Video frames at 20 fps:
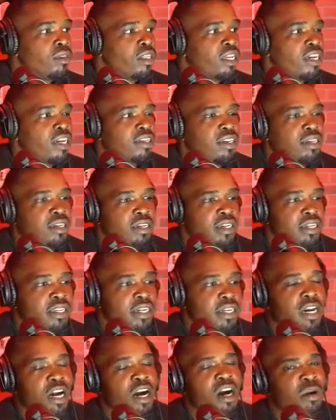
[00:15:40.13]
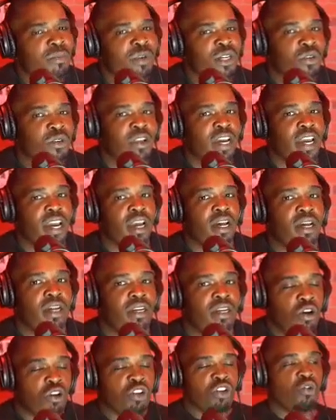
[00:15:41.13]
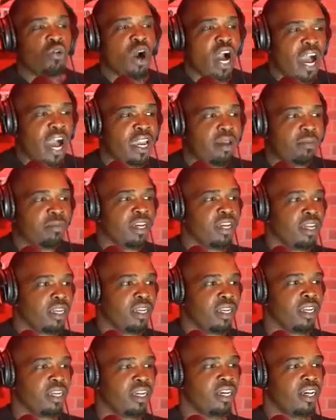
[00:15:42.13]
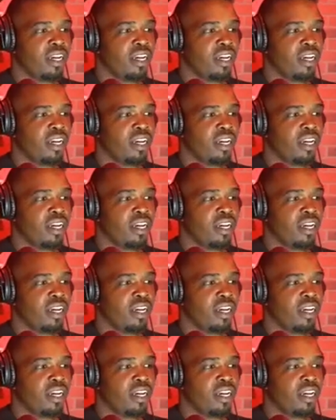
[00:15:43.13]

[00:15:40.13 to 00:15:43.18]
is it calming you down? Or you hype and